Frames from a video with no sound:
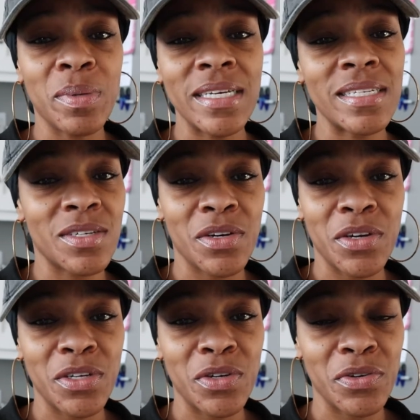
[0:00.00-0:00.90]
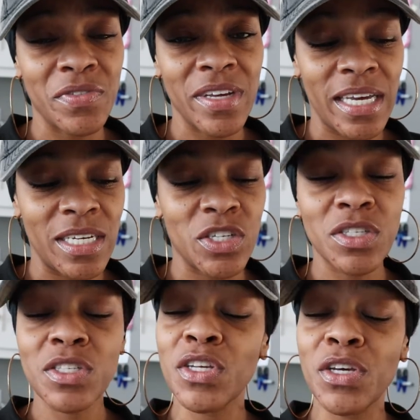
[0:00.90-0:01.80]
please turn on your
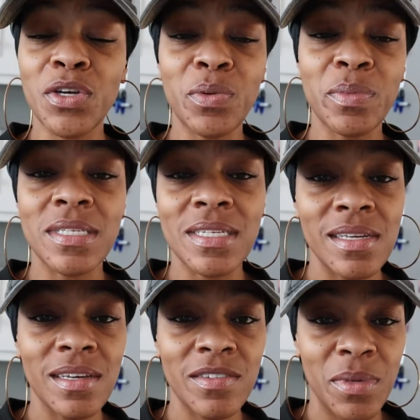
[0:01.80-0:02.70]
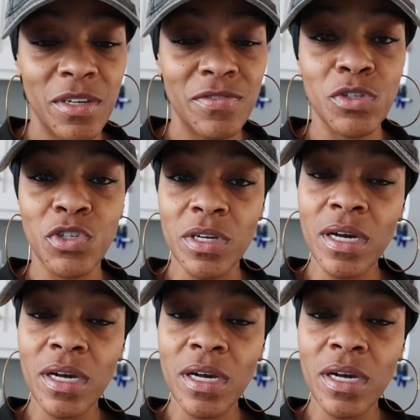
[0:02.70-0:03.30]
notifications so you don't miss any of my future